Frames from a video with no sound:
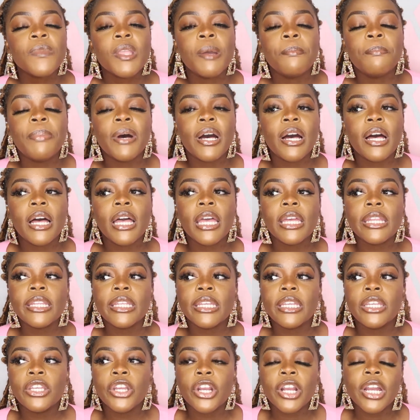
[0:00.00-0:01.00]
but
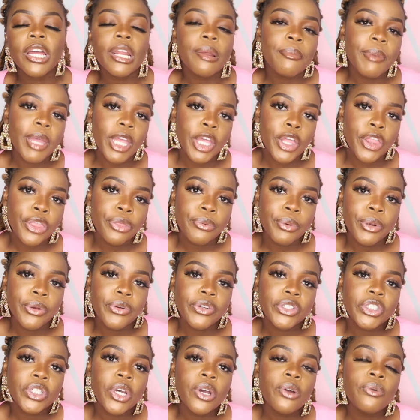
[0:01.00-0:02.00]
you're gonna make it
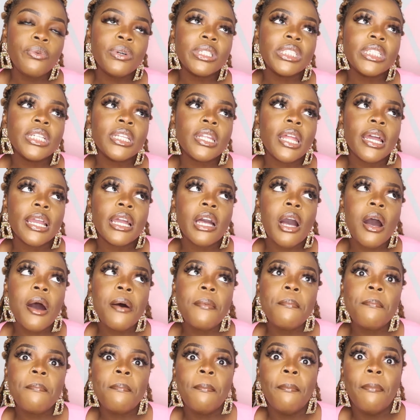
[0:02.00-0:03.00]
through. So it wasn't like
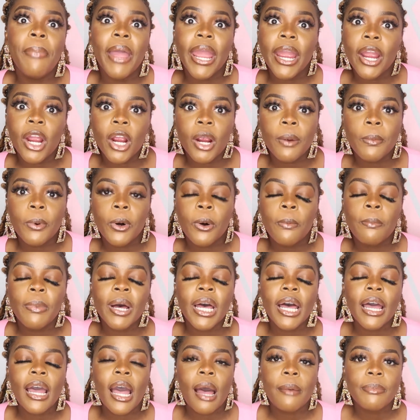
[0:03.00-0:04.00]
unbearable,
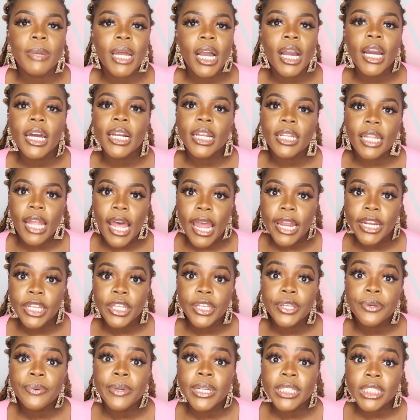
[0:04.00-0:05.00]
but I'm not gonna lie to
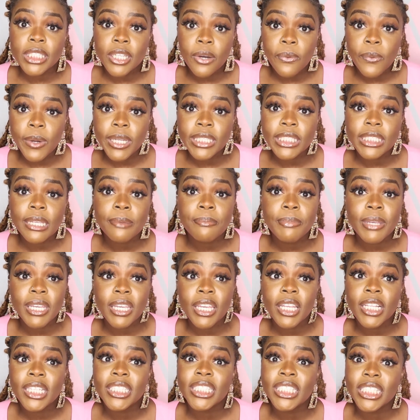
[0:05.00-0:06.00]
you, it's going to
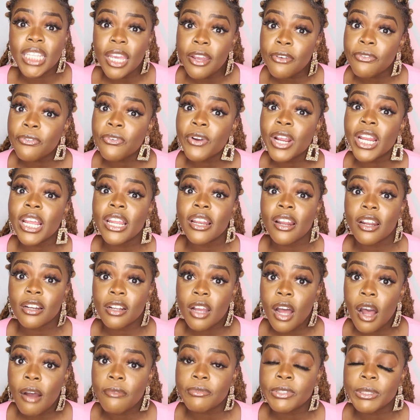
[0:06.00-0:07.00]
be different and
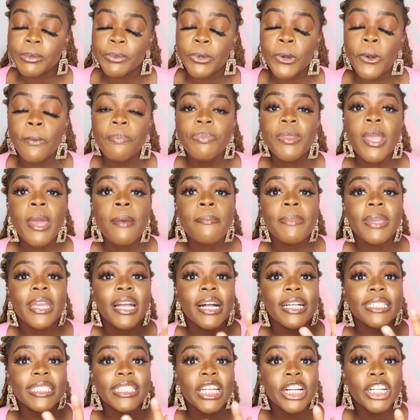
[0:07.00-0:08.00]
uncomfortable
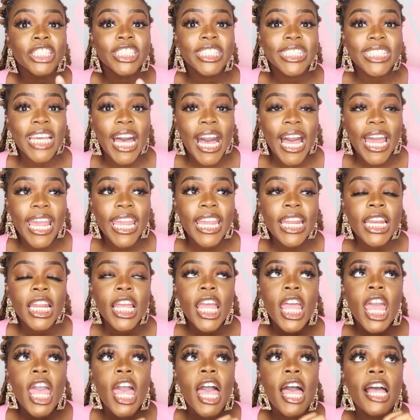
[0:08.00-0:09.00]
because they're tight.
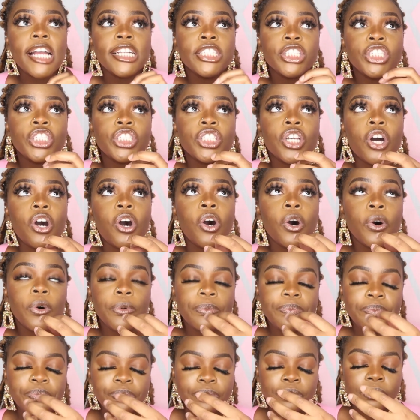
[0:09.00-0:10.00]
And so